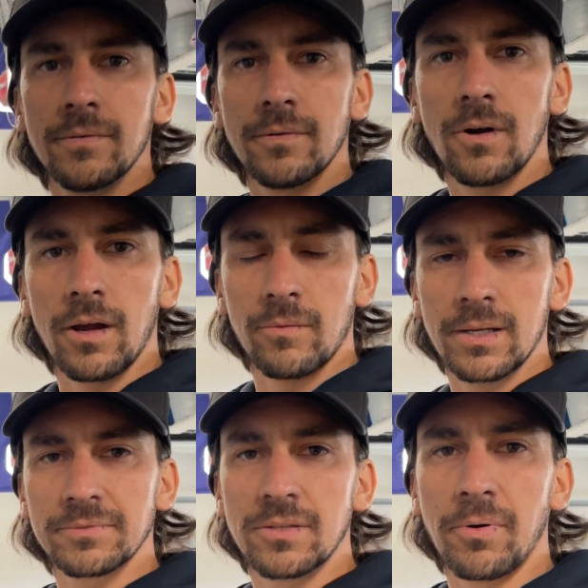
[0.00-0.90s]
All right, went
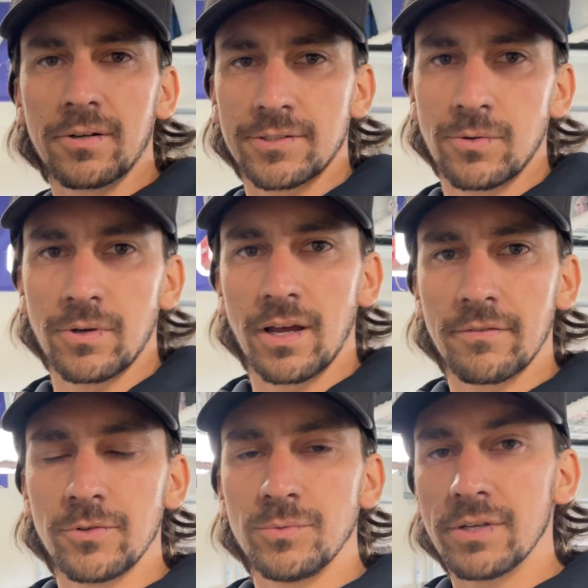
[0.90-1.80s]
up to the parts store, got a
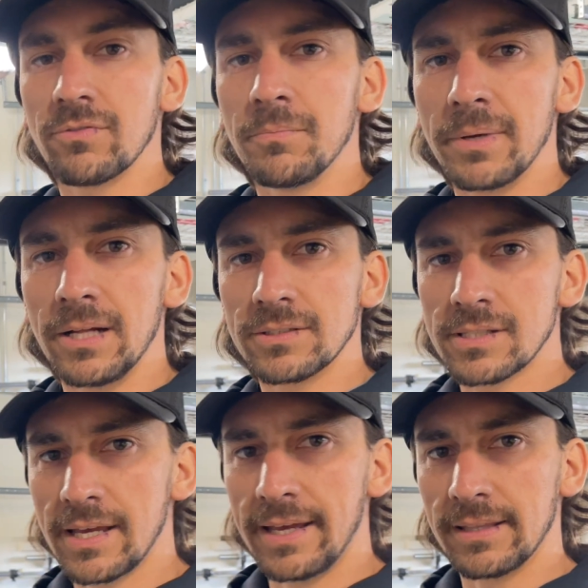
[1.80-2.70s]
few different belts,
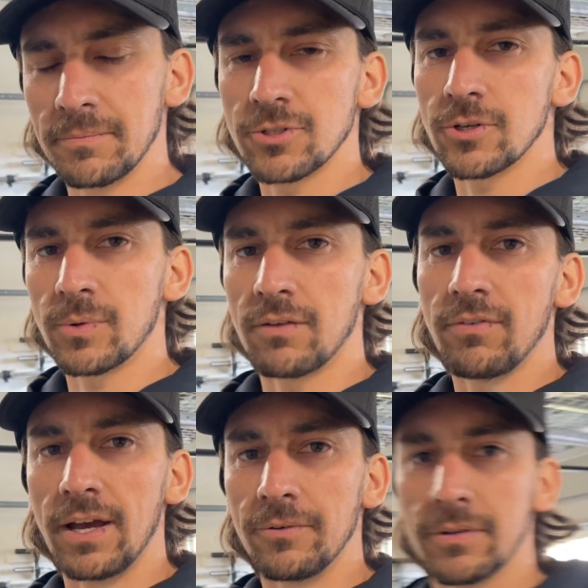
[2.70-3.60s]
and let me show you what I found.